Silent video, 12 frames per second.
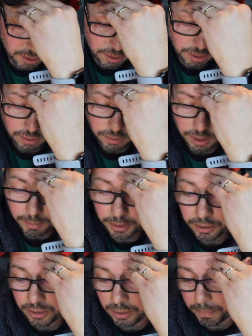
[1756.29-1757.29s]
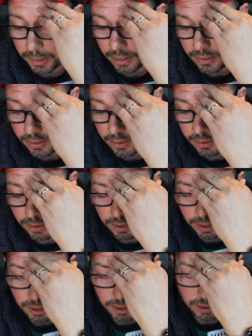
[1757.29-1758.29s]
you know, how much is the prices
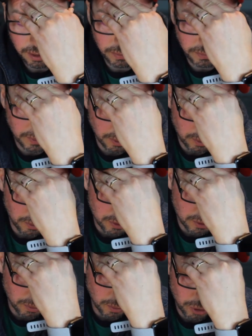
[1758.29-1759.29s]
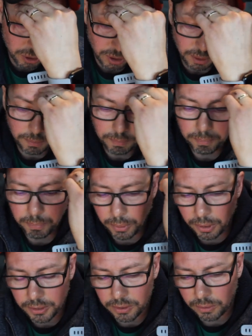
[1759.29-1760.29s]
of the construction
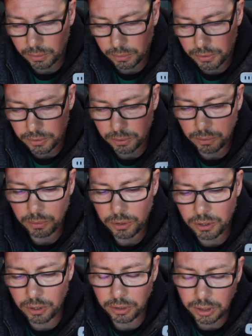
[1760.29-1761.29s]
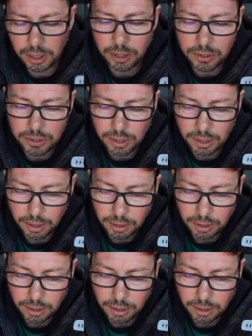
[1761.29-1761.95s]
parts and construction things,